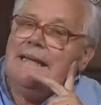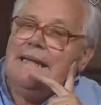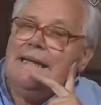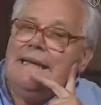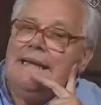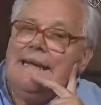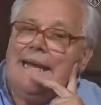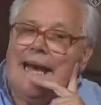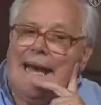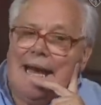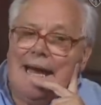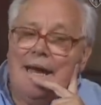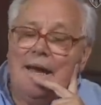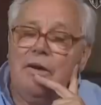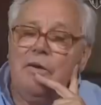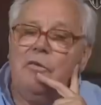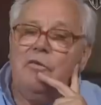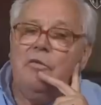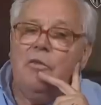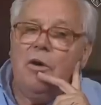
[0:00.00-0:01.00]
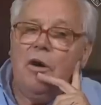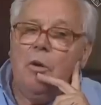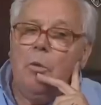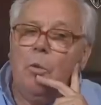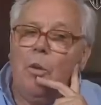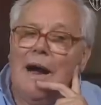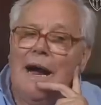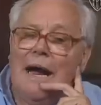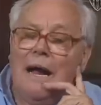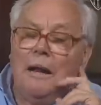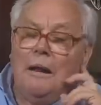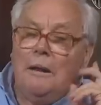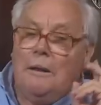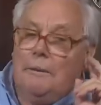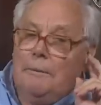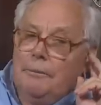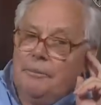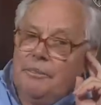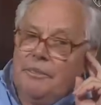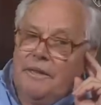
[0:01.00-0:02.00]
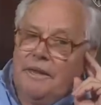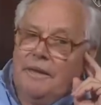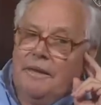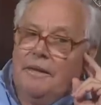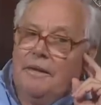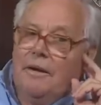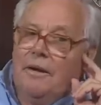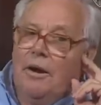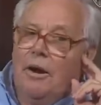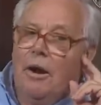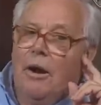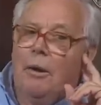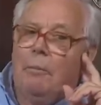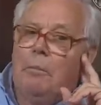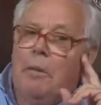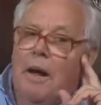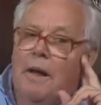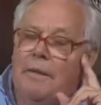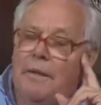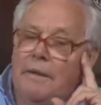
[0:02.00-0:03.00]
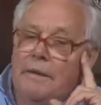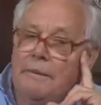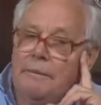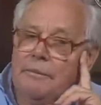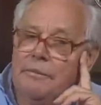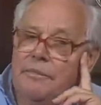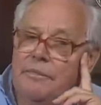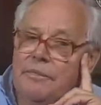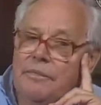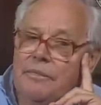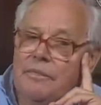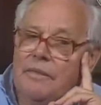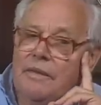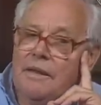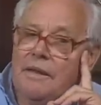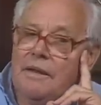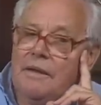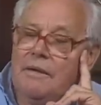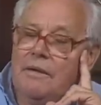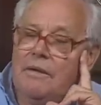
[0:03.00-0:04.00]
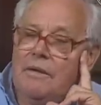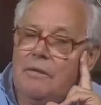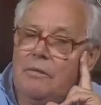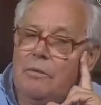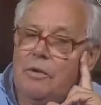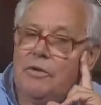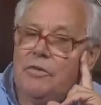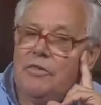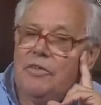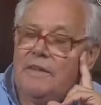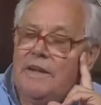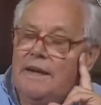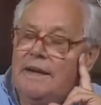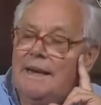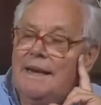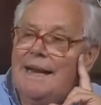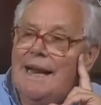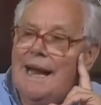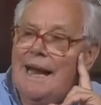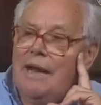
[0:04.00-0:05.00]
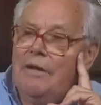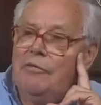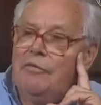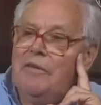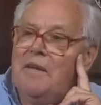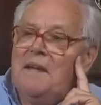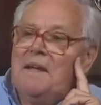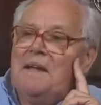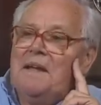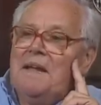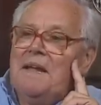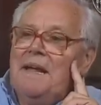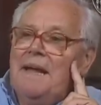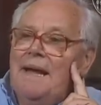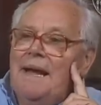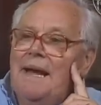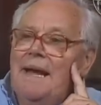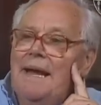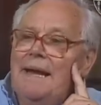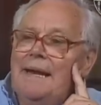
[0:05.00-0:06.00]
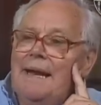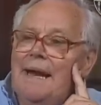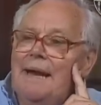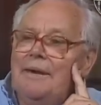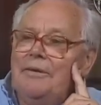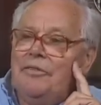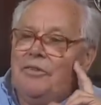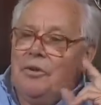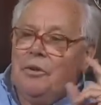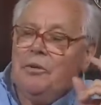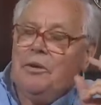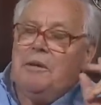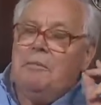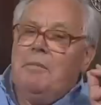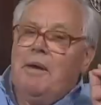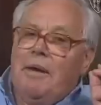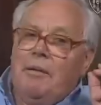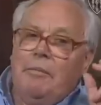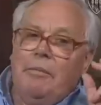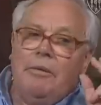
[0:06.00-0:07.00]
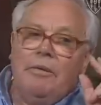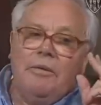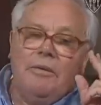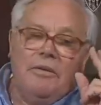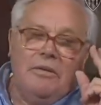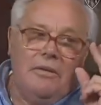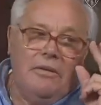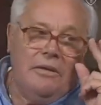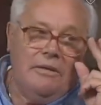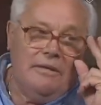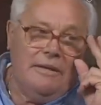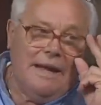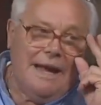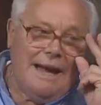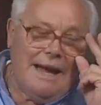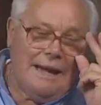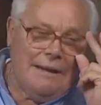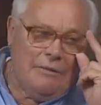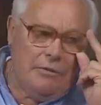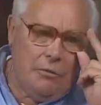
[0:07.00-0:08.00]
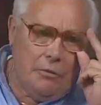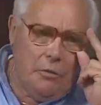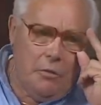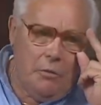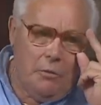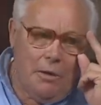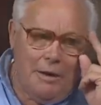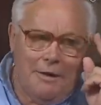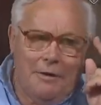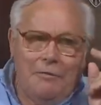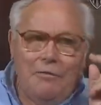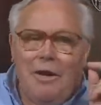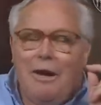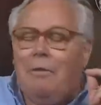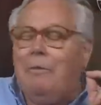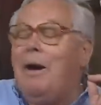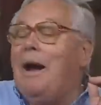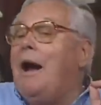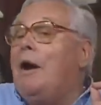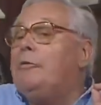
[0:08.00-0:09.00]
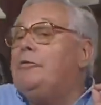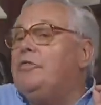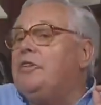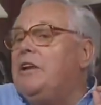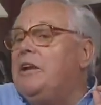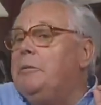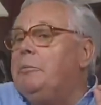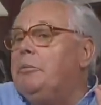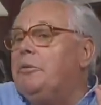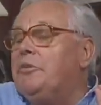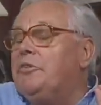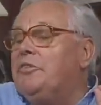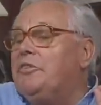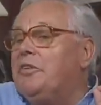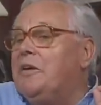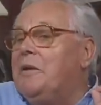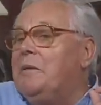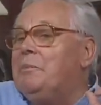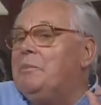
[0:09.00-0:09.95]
Yeah, for a while, her mother was still alive, and I still remember that one of our housekeepers